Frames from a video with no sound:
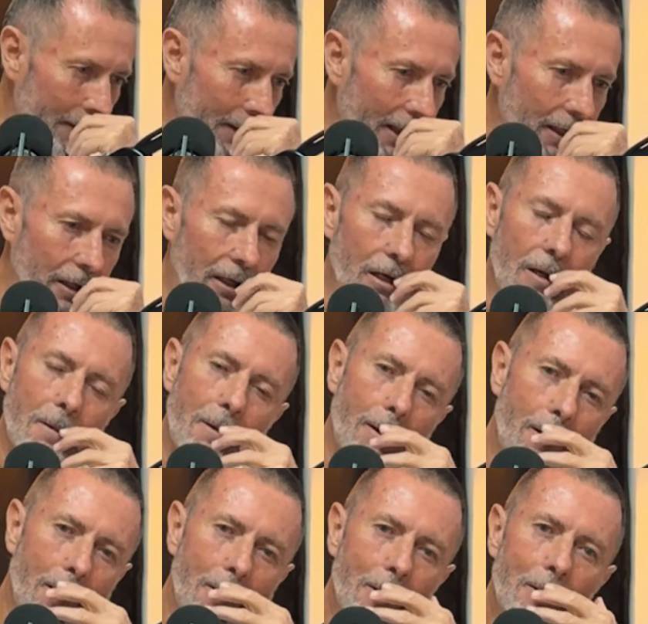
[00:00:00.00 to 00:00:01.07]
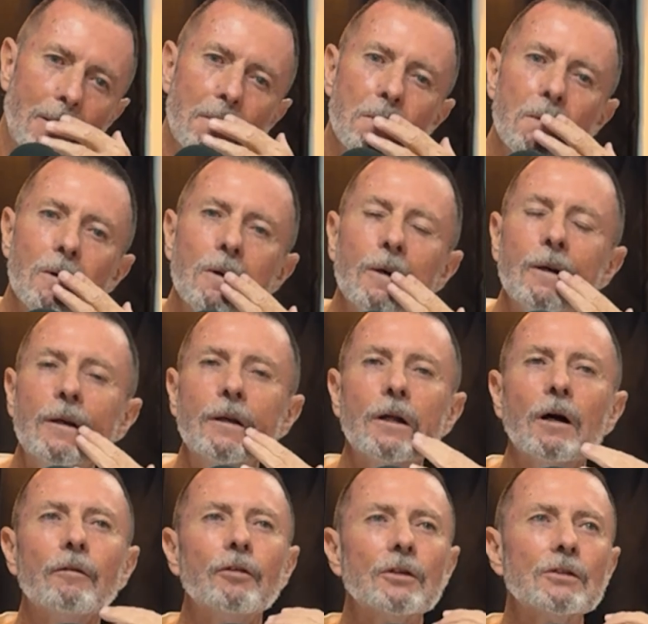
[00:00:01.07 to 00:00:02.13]
that, I don't
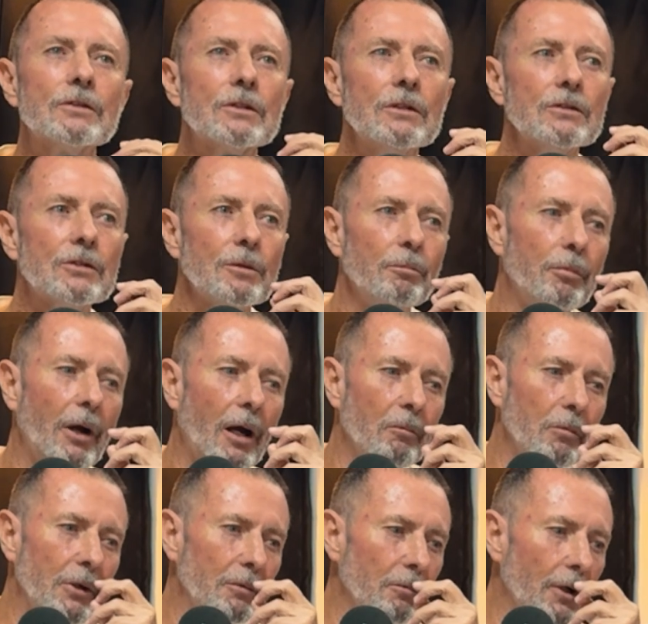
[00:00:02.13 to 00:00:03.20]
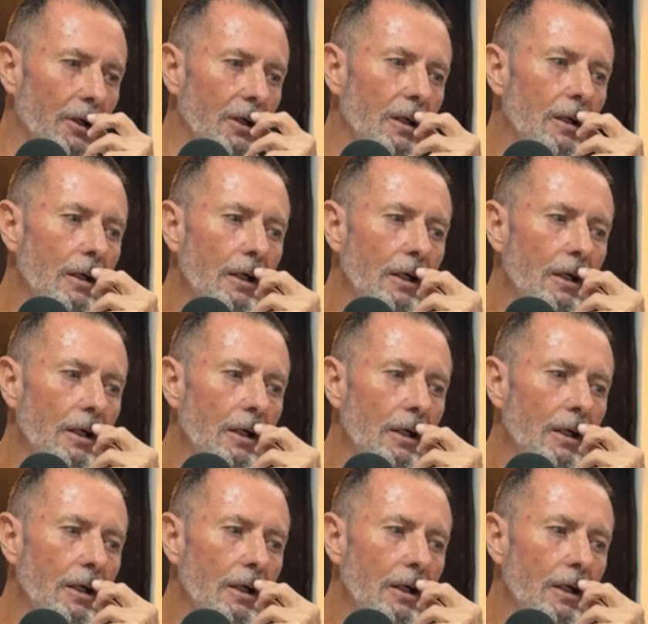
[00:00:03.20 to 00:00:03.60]
know if it's since the pumping, but